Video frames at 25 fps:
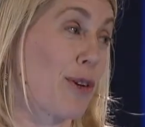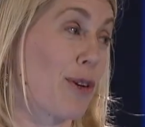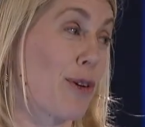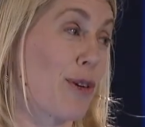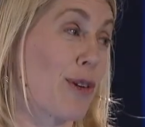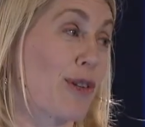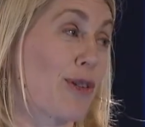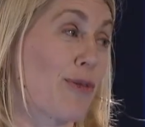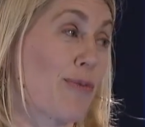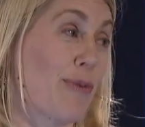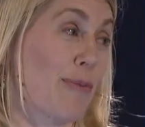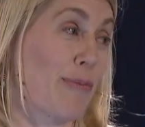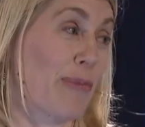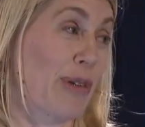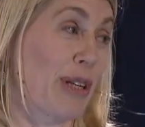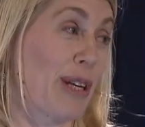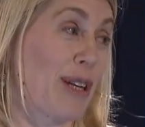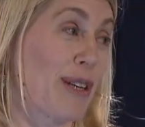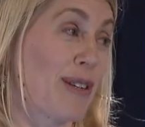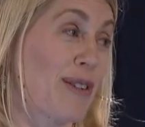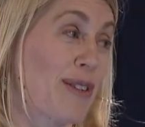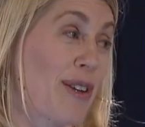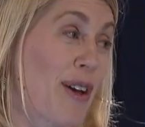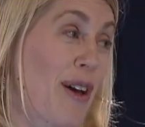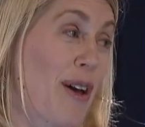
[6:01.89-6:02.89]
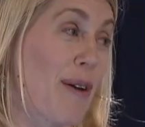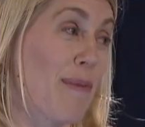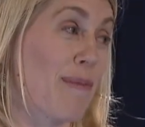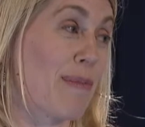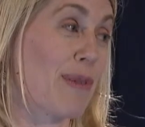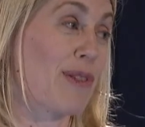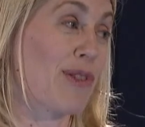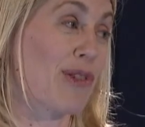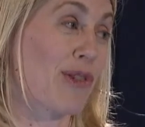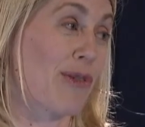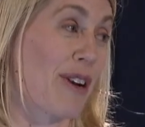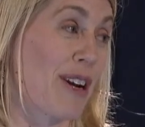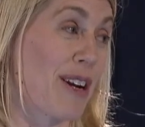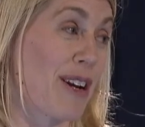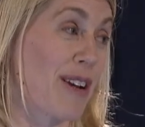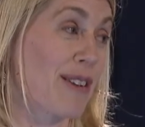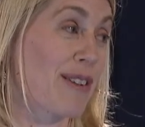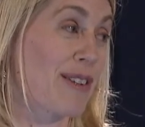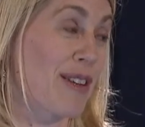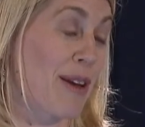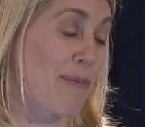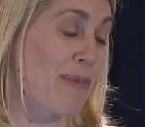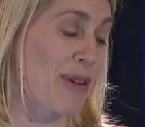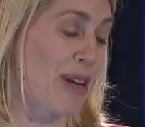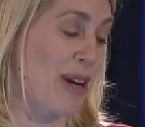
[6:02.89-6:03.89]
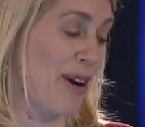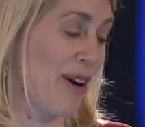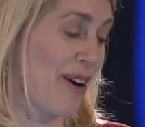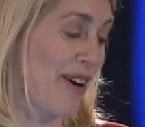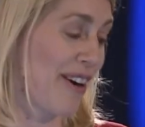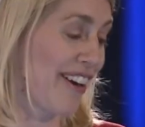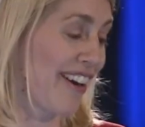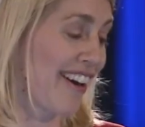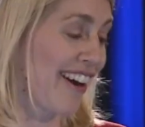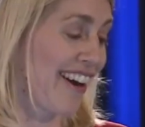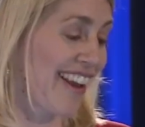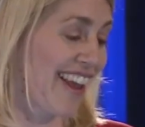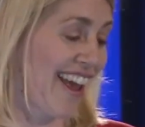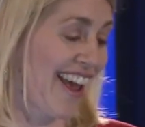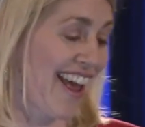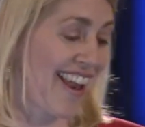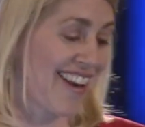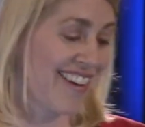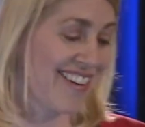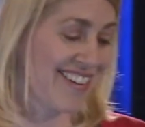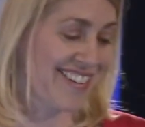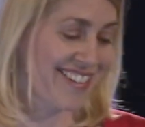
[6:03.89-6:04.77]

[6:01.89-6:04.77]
Hirsch would please come join us up here again.